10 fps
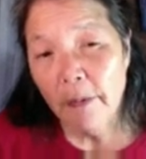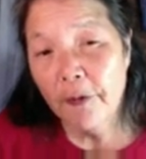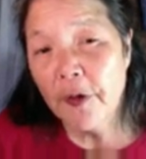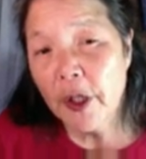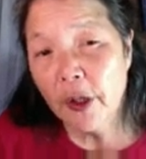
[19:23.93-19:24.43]

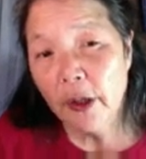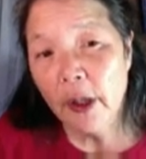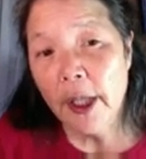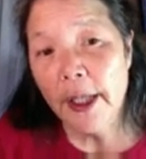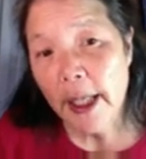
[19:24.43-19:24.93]

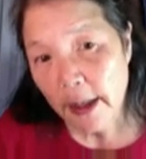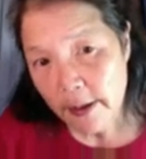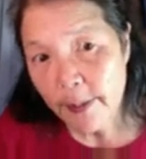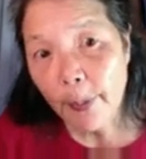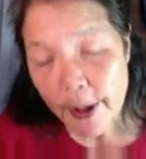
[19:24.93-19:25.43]
fear can
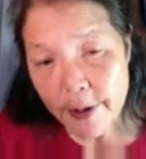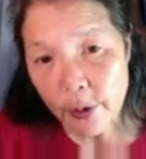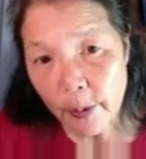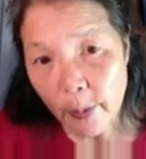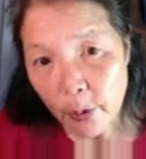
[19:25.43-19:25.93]

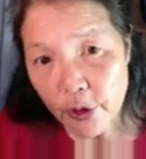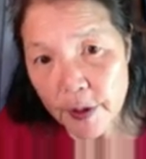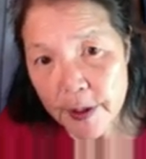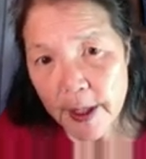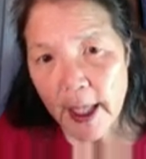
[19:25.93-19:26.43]
suppress your
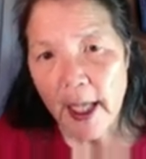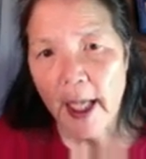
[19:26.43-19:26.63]
emotions,